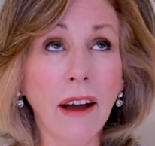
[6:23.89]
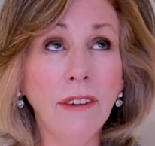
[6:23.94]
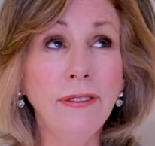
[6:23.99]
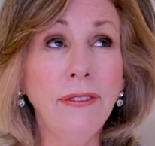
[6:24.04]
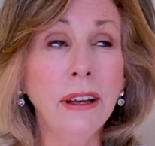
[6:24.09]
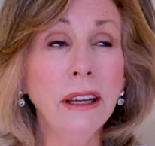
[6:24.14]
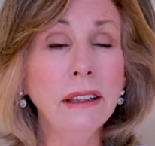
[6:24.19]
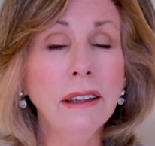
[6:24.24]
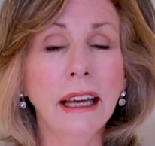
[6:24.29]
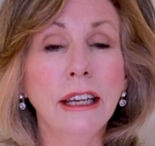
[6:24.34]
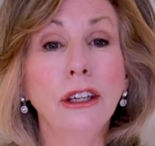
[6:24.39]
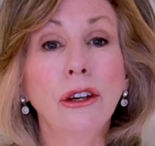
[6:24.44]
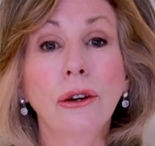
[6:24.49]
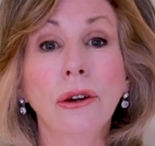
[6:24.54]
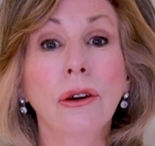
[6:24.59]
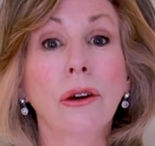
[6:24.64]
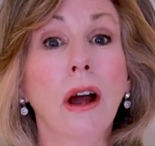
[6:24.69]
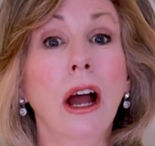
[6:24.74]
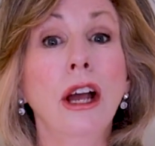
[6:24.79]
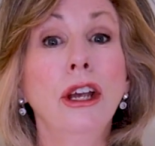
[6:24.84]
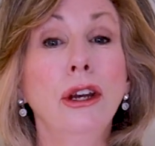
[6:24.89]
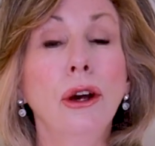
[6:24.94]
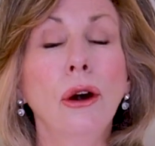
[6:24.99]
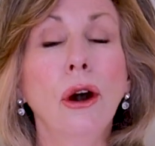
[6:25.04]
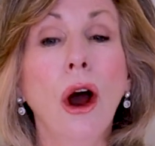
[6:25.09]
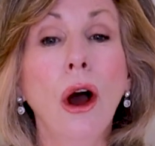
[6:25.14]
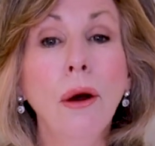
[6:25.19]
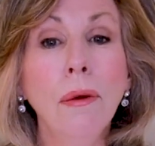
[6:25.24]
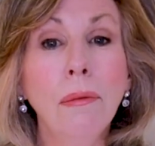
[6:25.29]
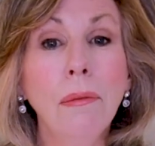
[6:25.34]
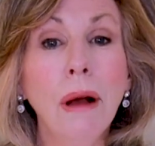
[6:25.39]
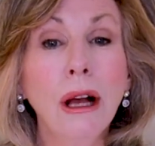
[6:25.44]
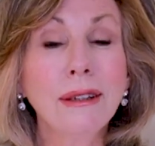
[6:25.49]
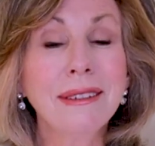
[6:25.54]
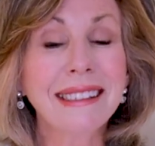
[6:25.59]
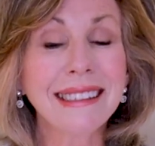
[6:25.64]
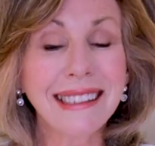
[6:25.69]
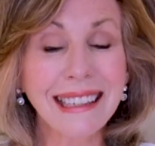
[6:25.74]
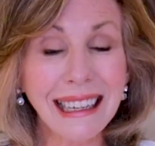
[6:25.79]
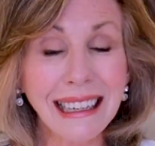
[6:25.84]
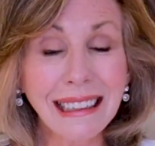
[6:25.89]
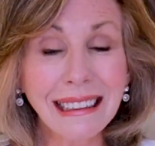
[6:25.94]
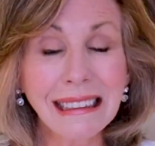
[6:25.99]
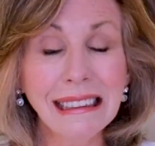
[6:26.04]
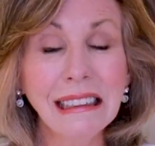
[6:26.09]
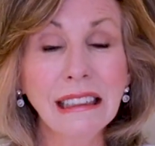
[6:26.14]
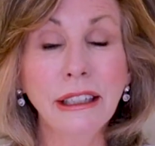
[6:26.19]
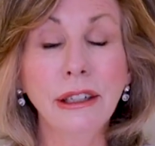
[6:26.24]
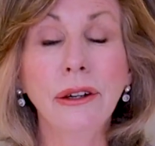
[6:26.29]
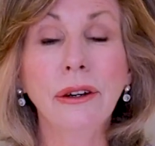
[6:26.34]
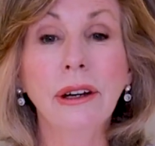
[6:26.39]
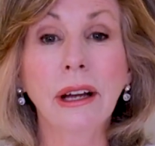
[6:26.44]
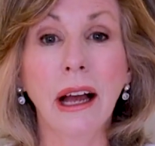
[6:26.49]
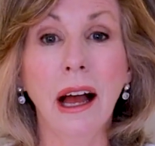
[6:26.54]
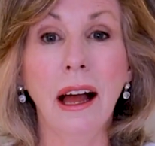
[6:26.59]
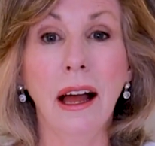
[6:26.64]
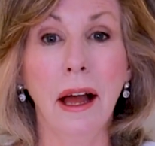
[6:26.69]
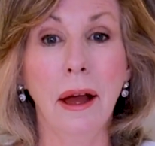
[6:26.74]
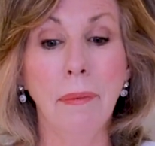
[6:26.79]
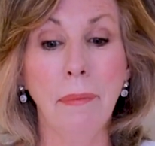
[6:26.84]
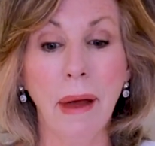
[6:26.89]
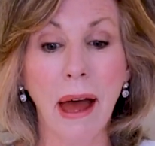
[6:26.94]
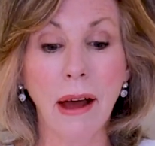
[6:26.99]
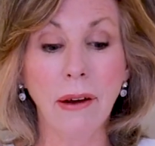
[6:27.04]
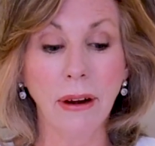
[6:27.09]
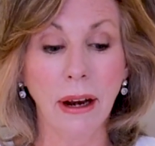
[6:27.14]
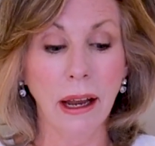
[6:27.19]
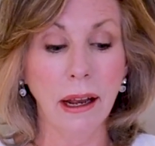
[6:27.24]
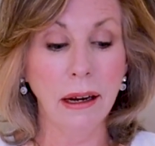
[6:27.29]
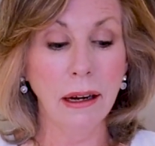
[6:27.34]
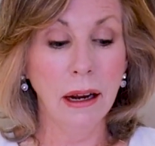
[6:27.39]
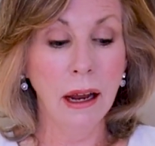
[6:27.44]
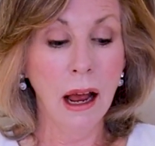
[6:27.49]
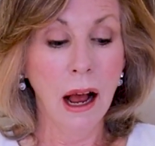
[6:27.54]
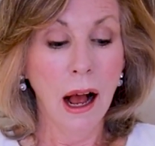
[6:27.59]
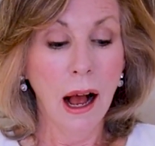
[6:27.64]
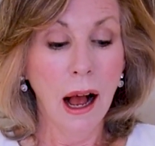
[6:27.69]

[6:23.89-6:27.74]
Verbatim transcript: I feel like you're you're almost clear cut about it